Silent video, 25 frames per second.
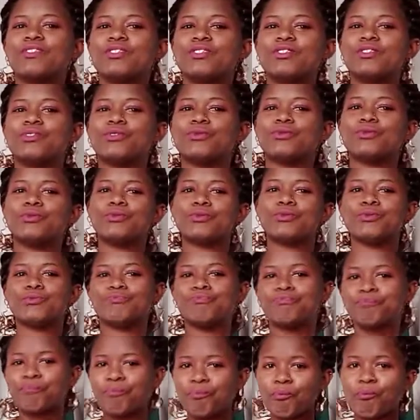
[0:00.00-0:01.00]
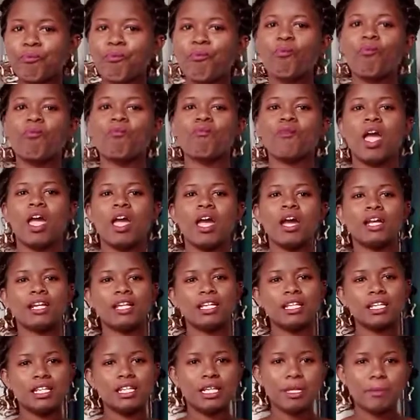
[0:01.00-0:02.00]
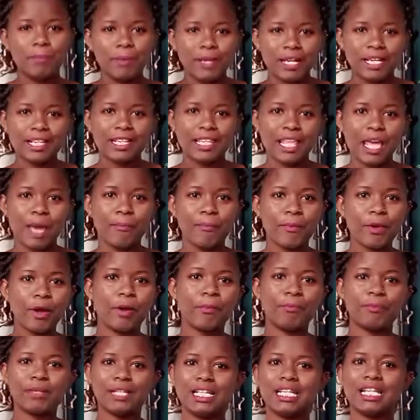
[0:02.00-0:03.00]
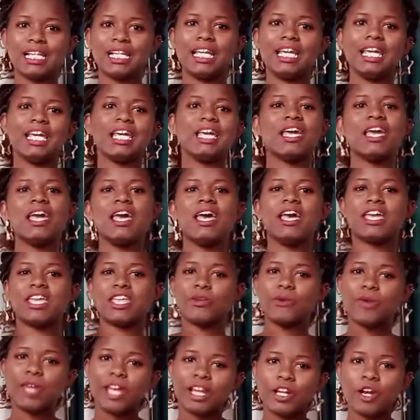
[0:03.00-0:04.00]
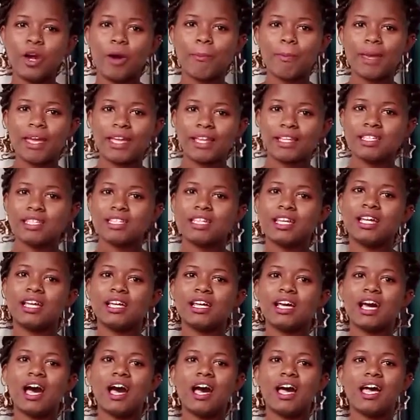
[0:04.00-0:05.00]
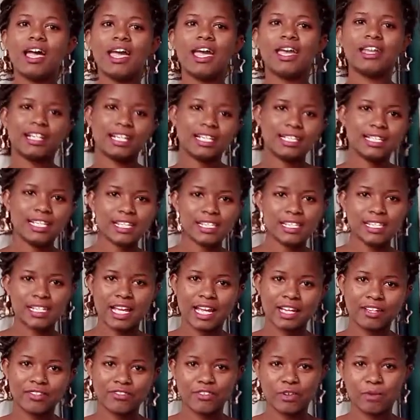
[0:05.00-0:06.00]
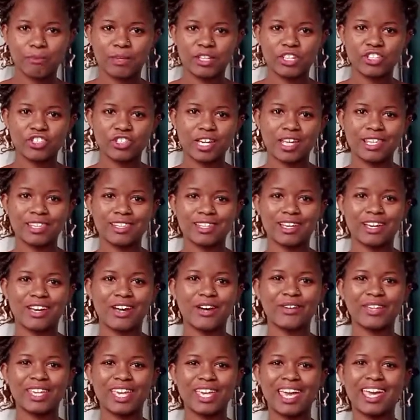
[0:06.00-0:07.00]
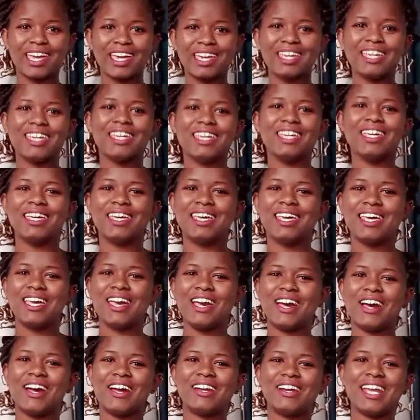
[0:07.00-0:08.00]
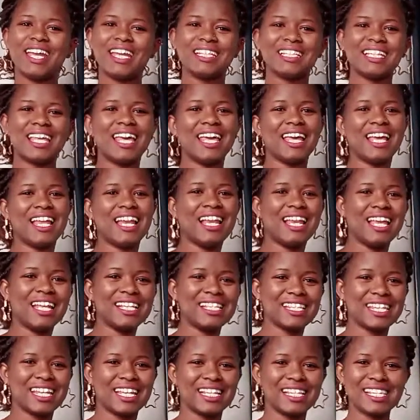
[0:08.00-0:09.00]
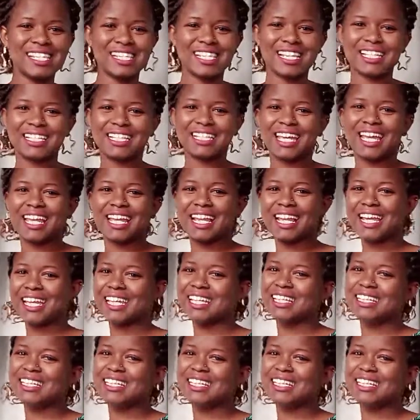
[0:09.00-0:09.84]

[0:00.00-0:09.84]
to deplete them completely, you can comment, and let us learn from each other. Okay, all right. Let's get started.